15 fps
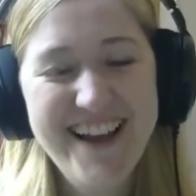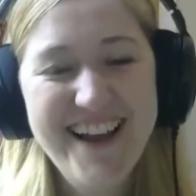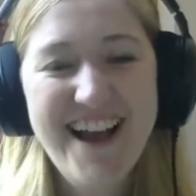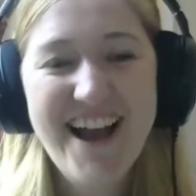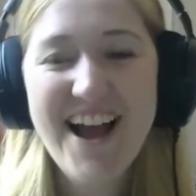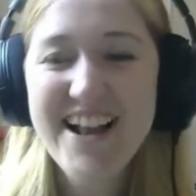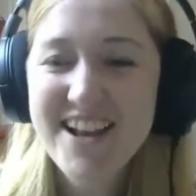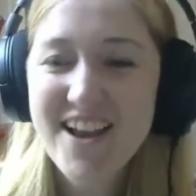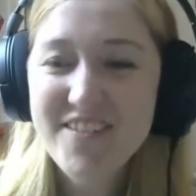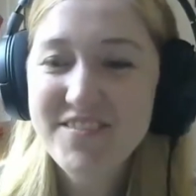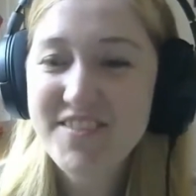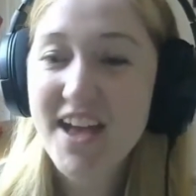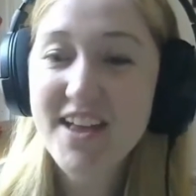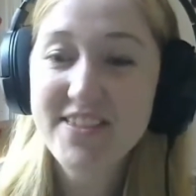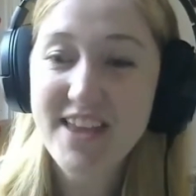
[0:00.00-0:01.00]
I love
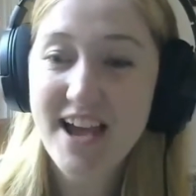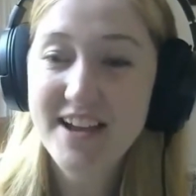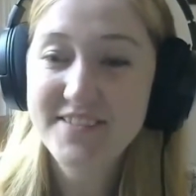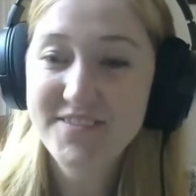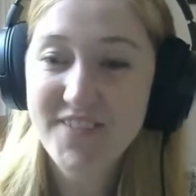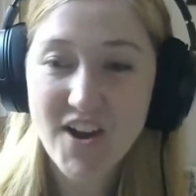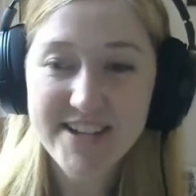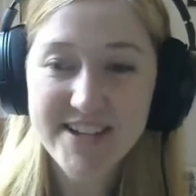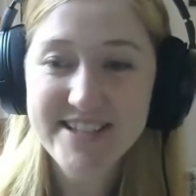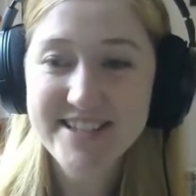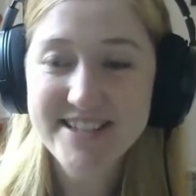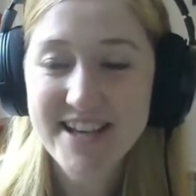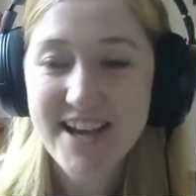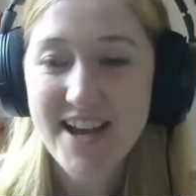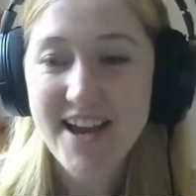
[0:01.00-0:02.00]
that
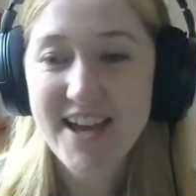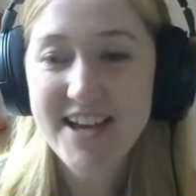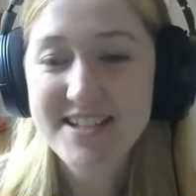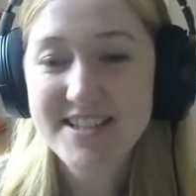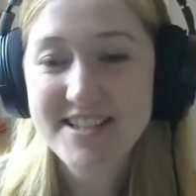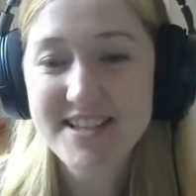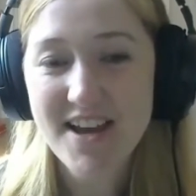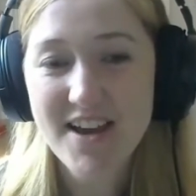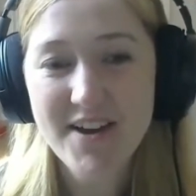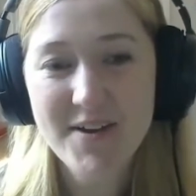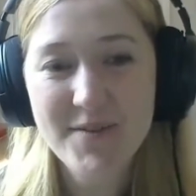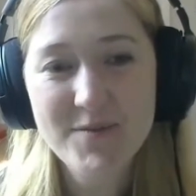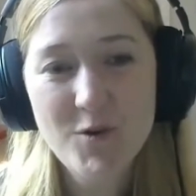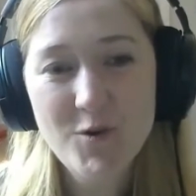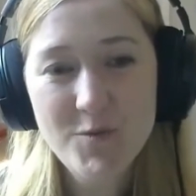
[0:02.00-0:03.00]
advice. It's
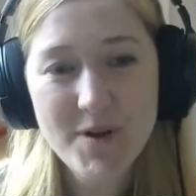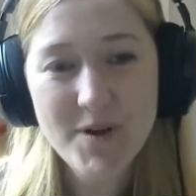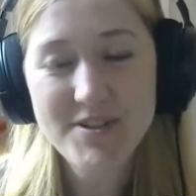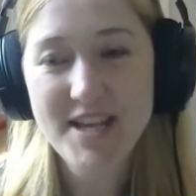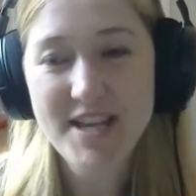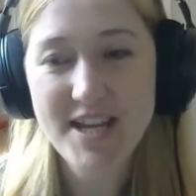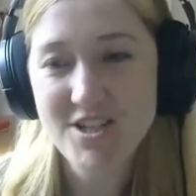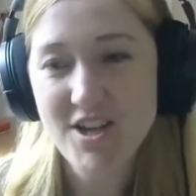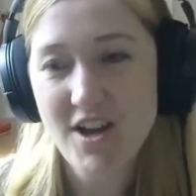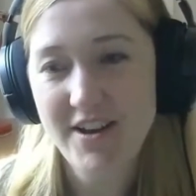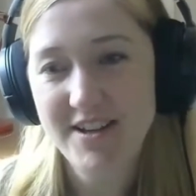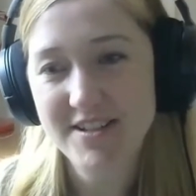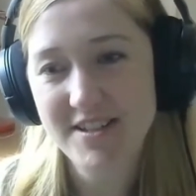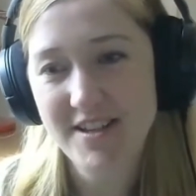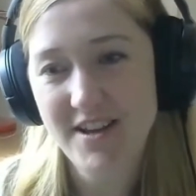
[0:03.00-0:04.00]
almost
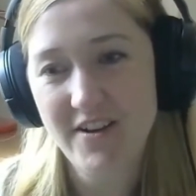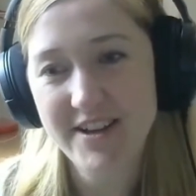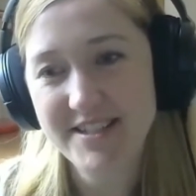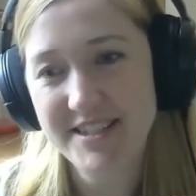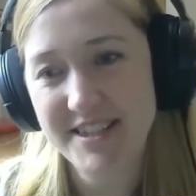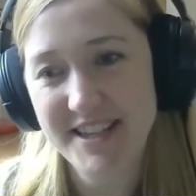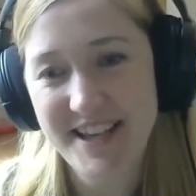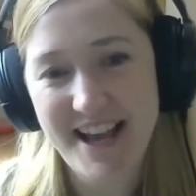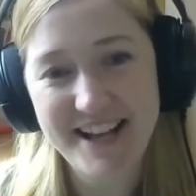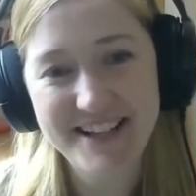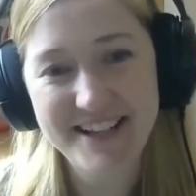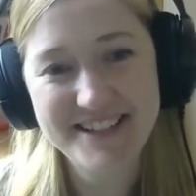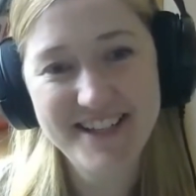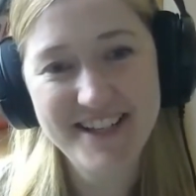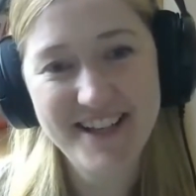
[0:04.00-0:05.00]
Hitchhiker's Guide to the
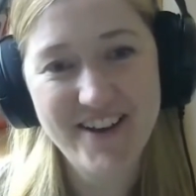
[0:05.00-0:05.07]
Galaxy.